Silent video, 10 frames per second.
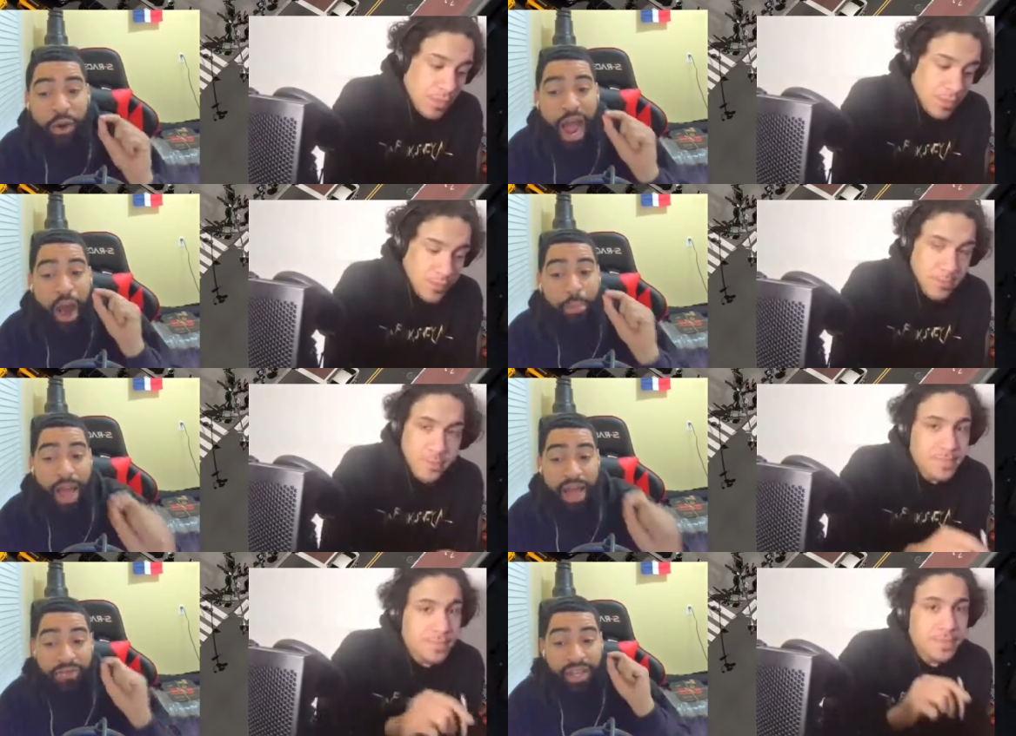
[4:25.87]
Speaker 1: how
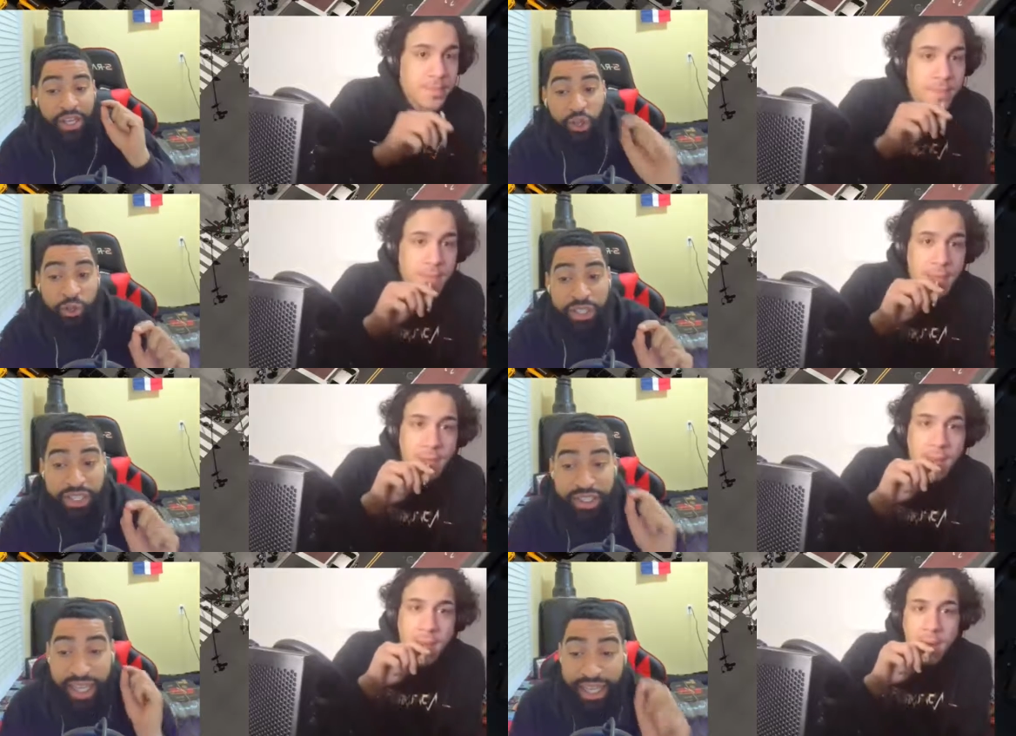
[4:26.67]
math can use
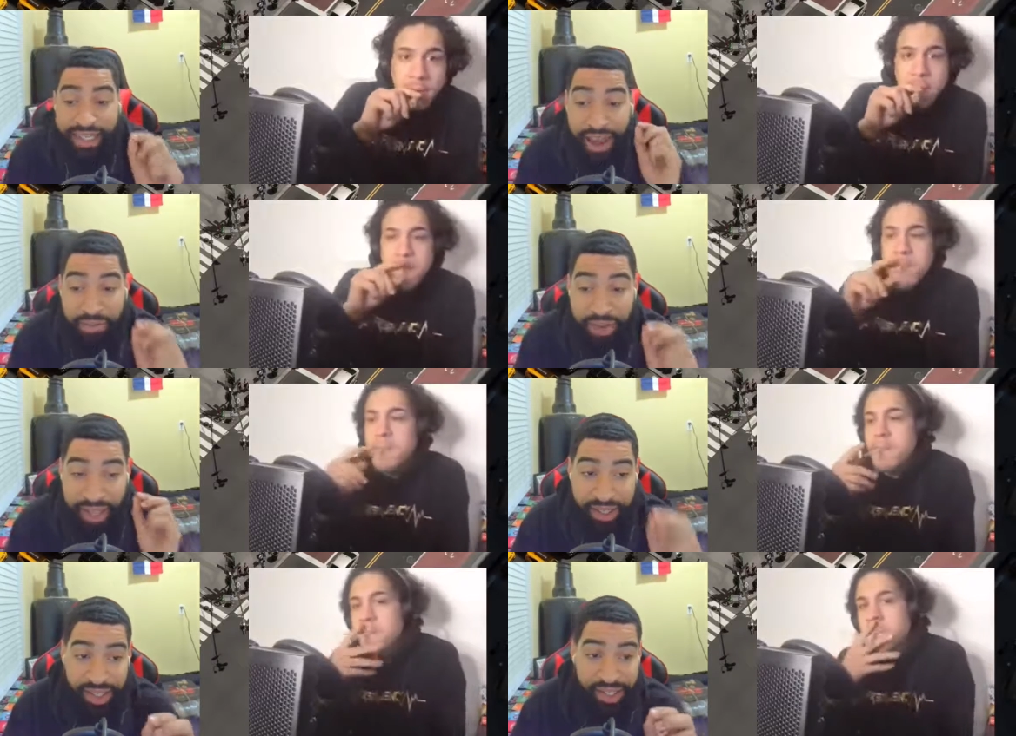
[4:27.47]
this to his
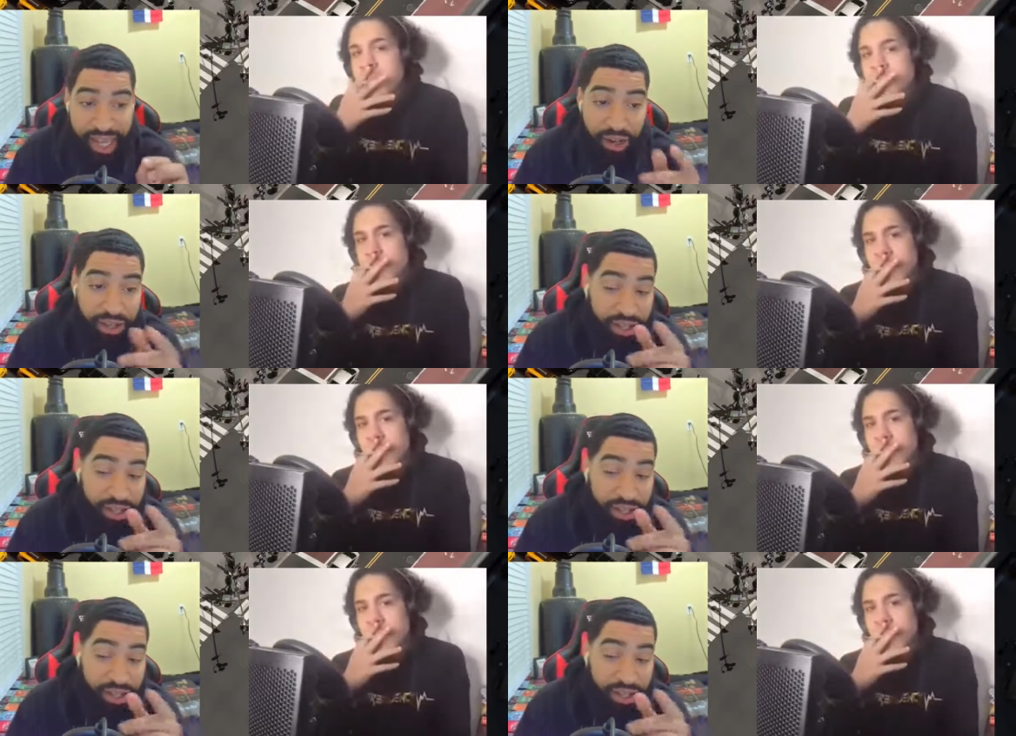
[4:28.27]
advantage. I don't.